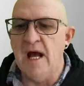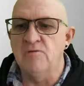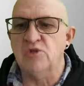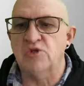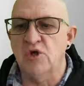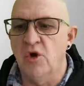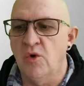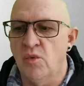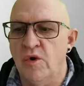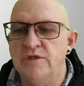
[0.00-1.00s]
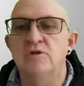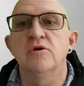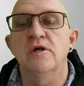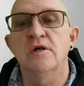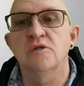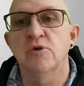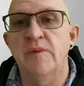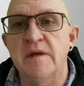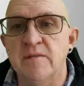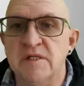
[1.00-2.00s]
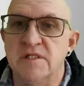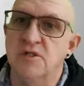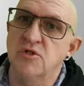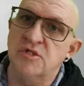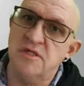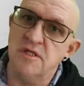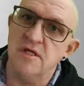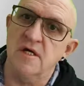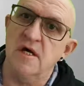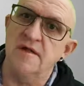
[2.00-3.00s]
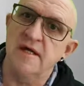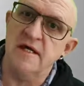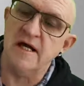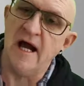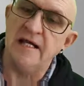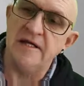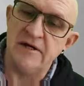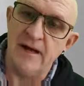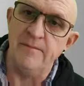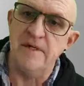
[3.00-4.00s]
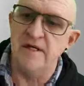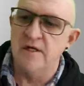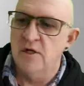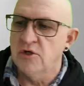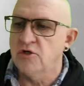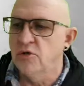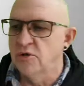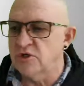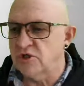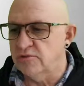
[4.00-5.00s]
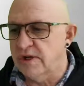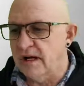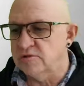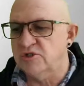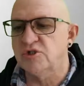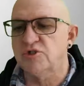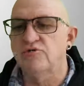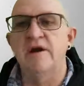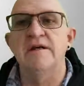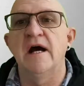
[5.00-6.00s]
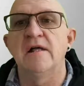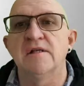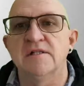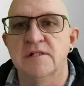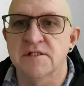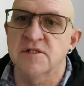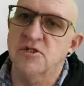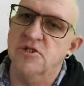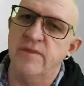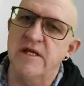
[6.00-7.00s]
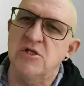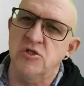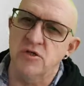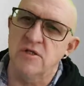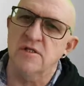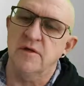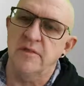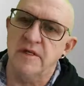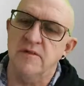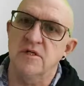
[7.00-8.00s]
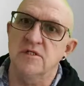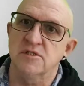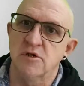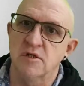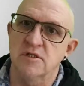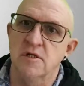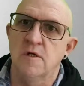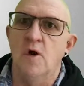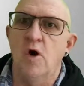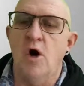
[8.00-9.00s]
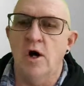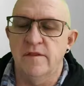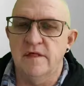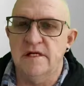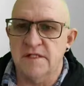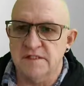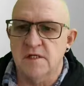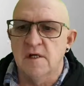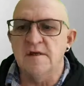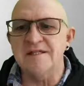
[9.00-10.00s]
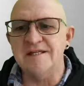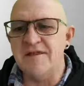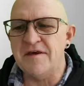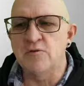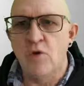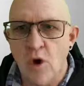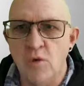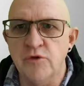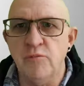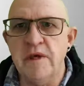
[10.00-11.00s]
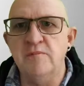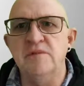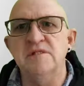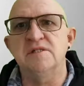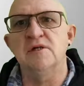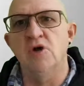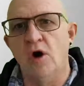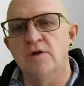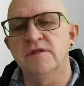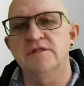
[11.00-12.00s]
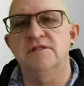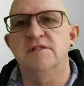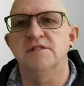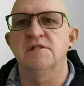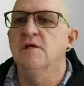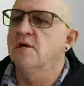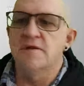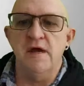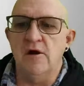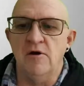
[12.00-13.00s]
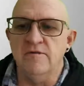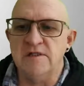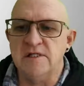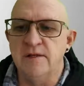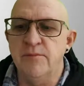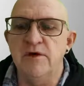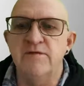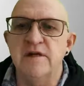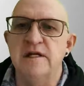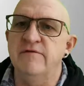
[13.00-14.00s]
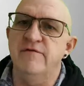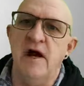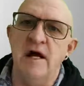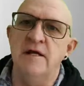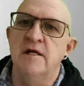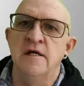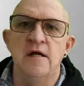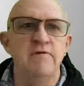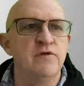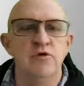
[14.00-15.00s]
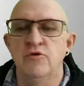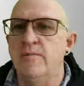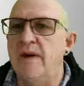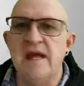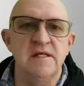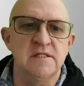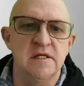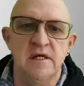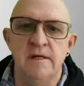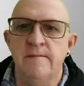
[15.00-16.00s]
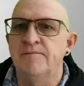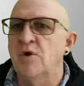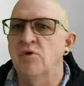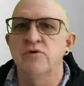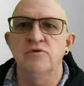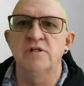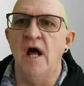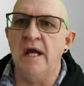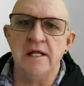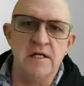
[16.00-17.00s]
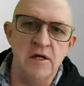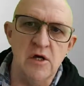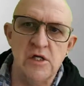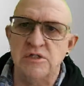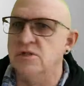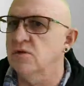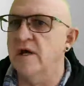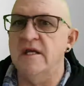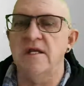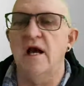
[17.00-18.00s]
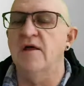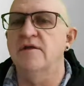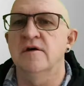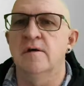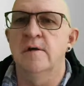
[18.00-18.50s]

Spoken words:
So when you're looking at your pigments and you see the color number, you should be able to just run down this list and just make sure that the pigment is not on the list. There's nothing wrong with pigments that are on this list. They're obviously perfectly fine if you're a painter or you're dyeing clothes or any other,